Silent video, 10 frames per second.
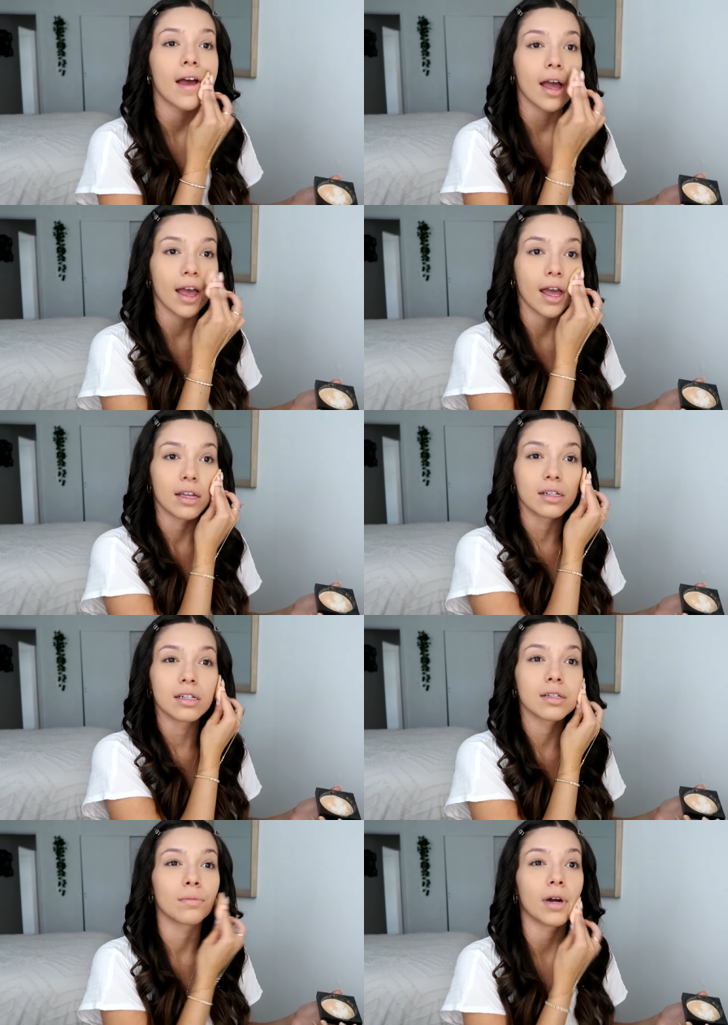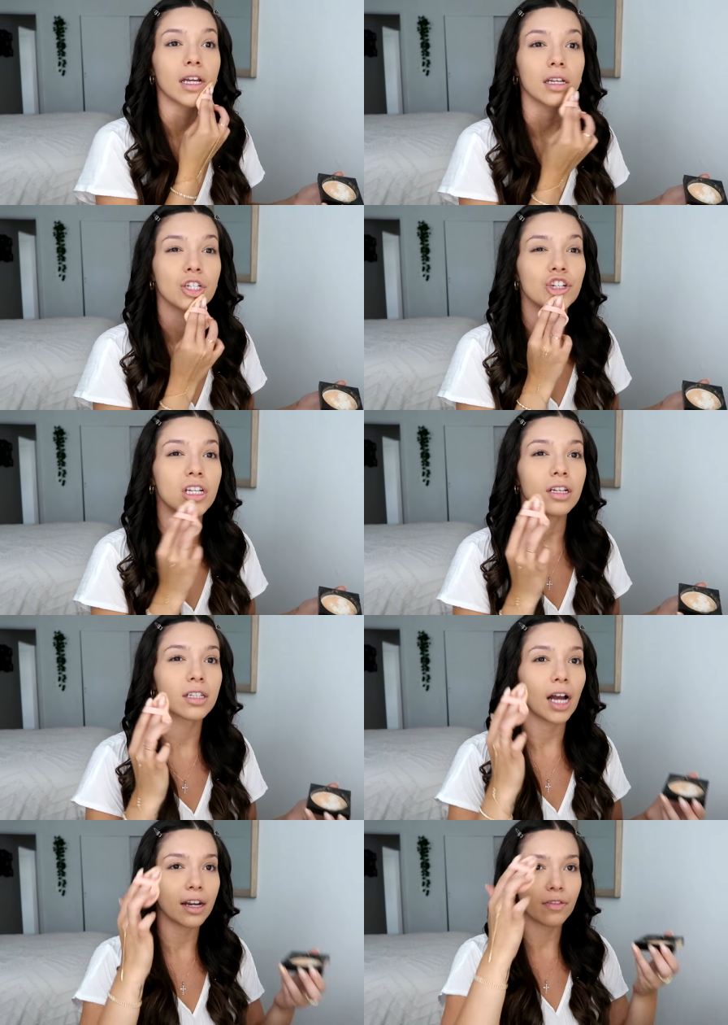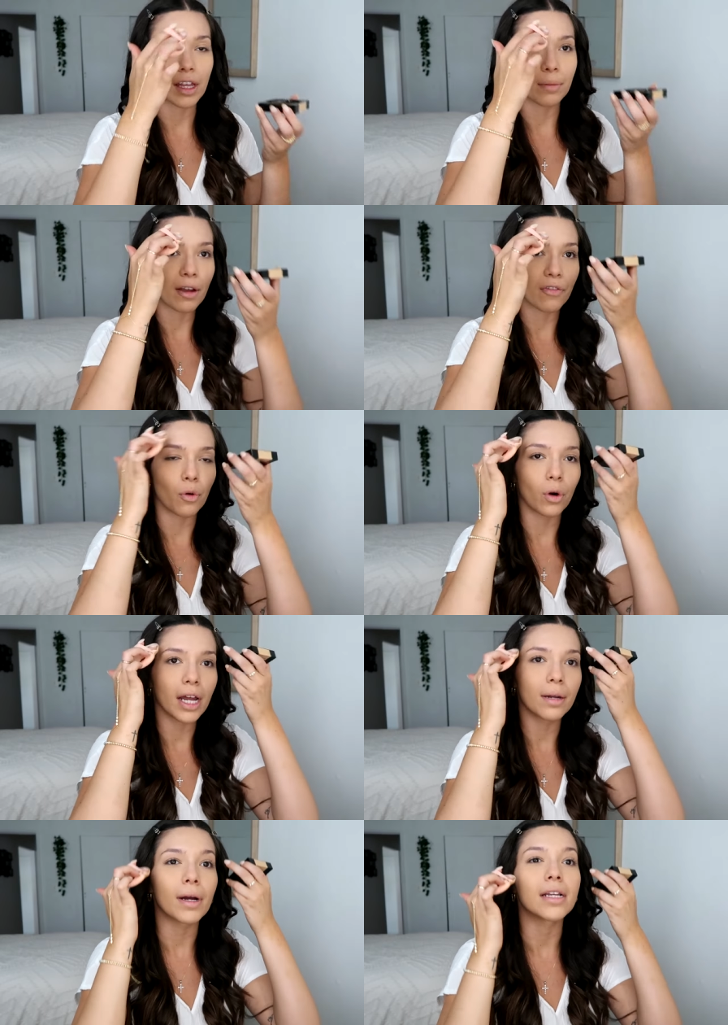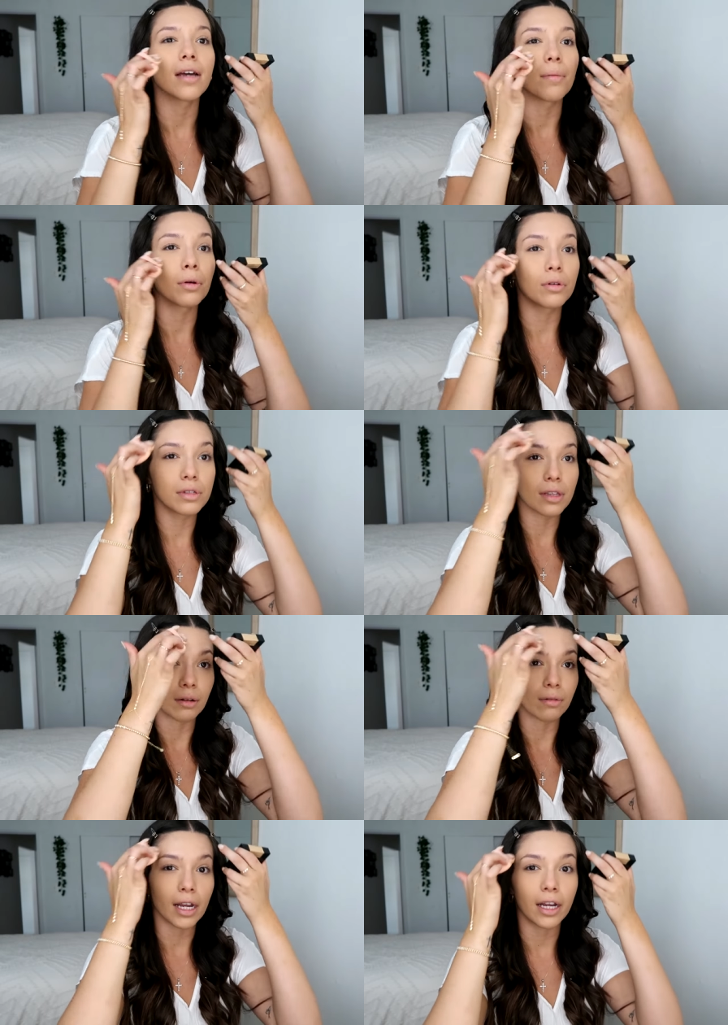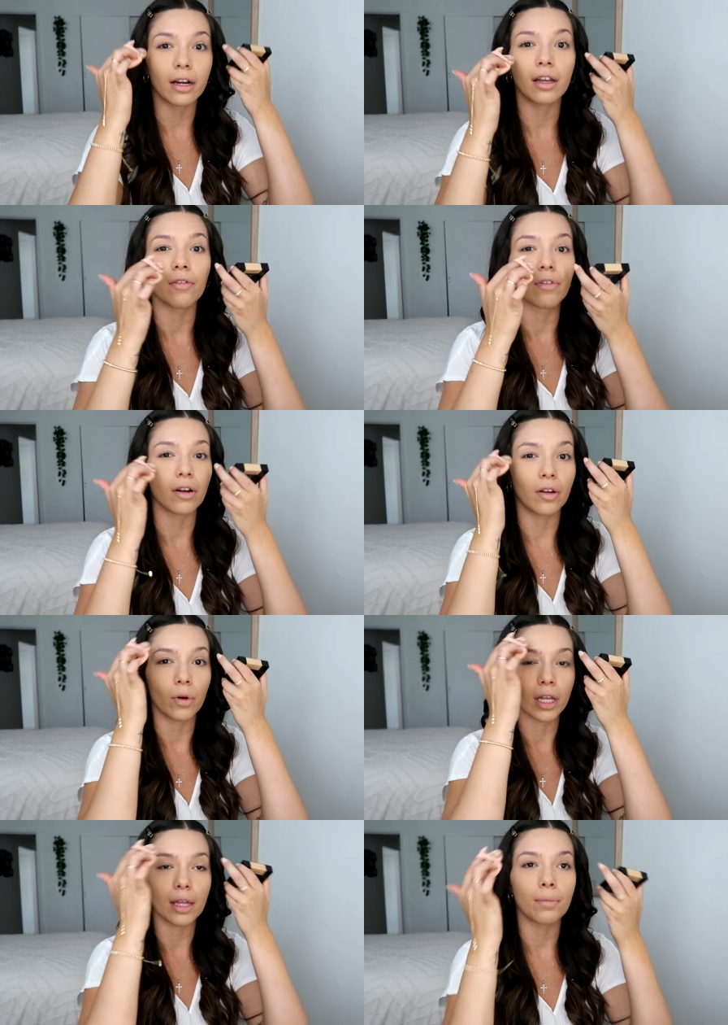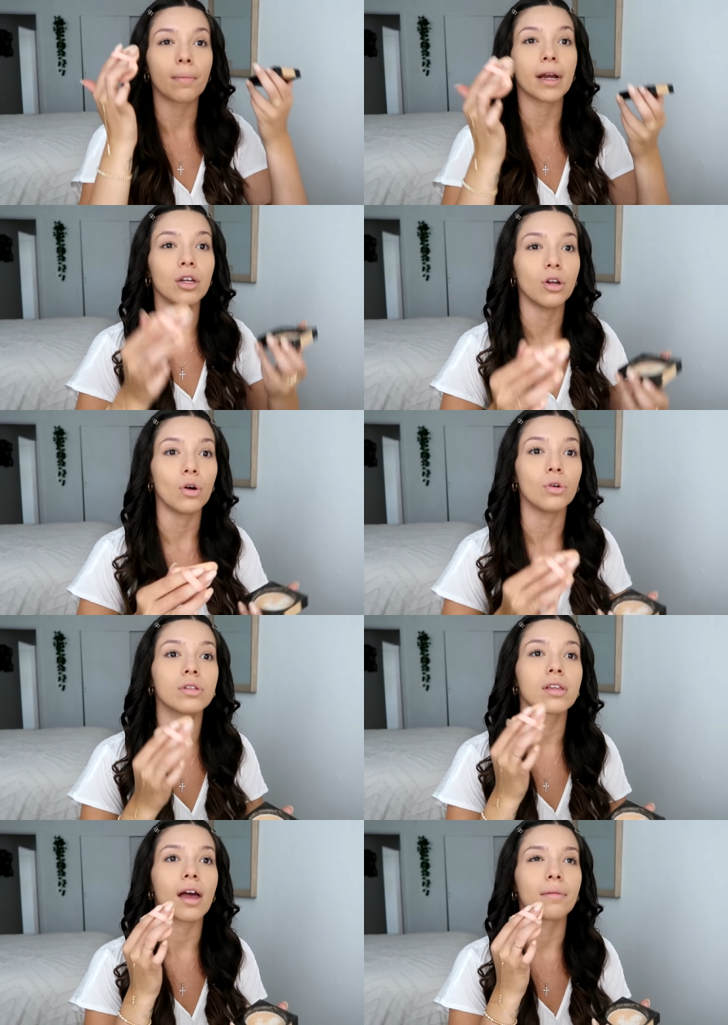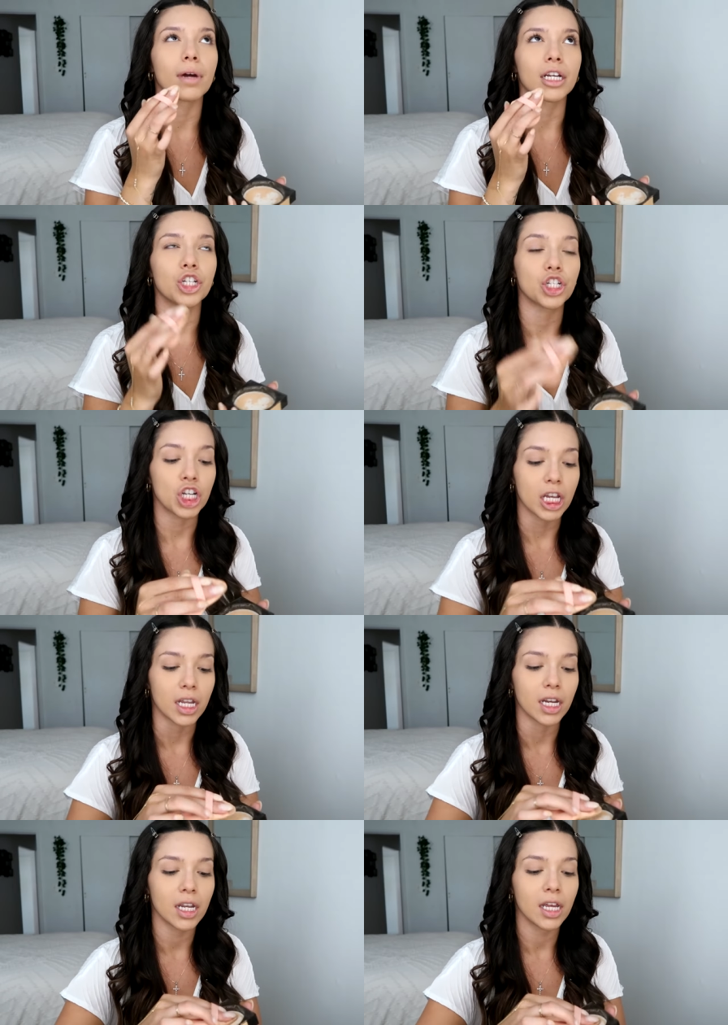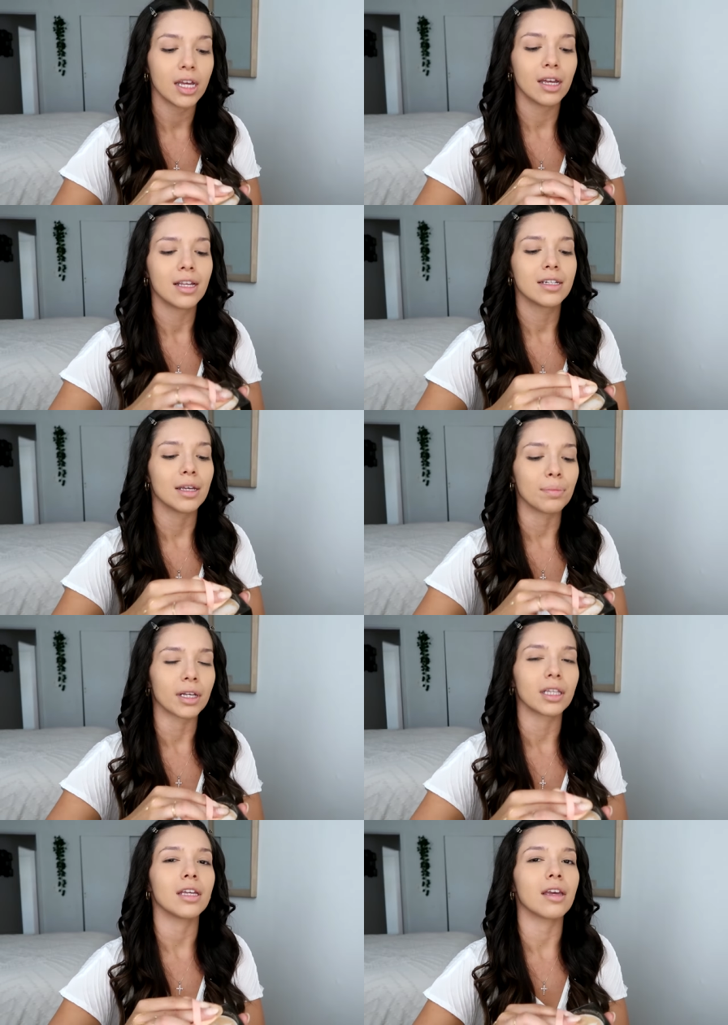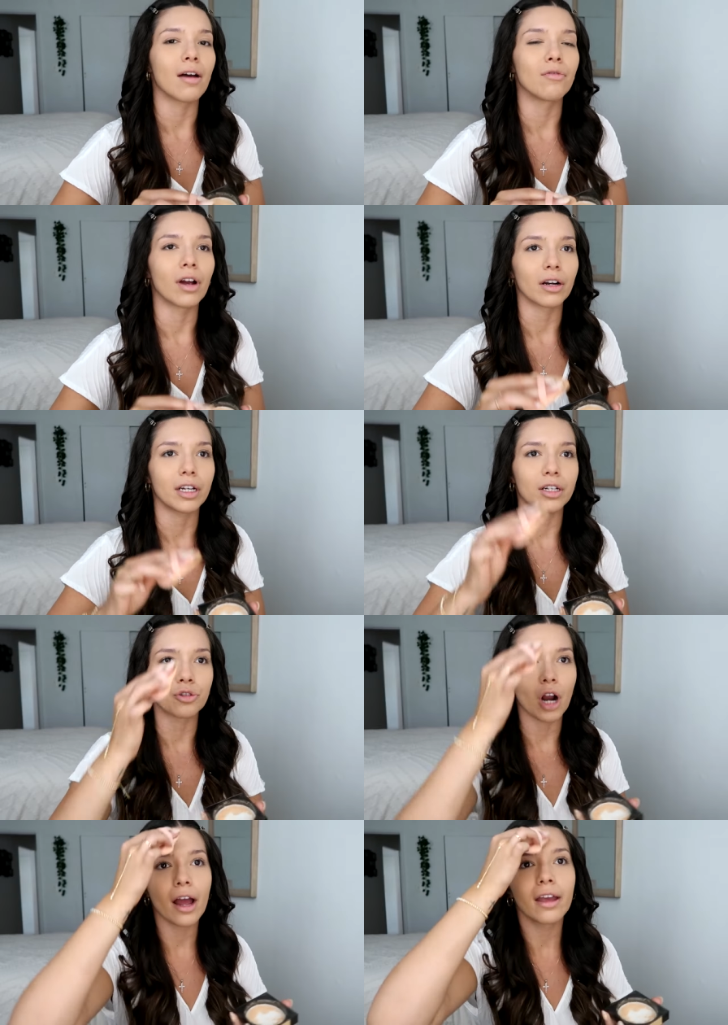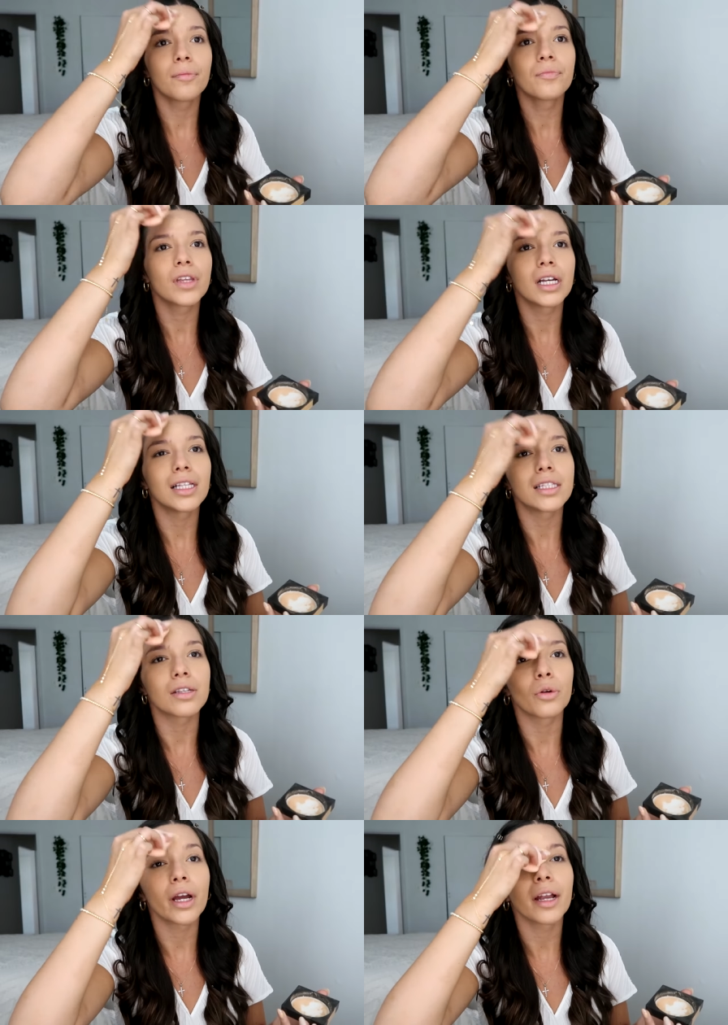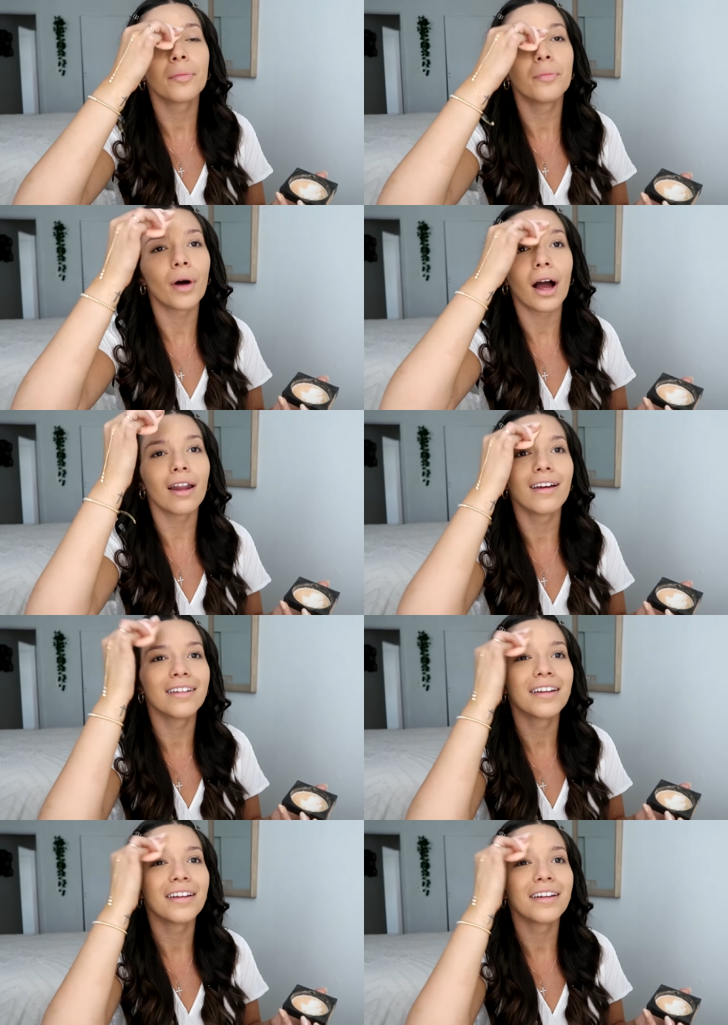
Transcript: and my cheeks, kind of like my forehead and my temples, like right here, get very oily, but my nose and my chin typically get very dry. It's annoying, but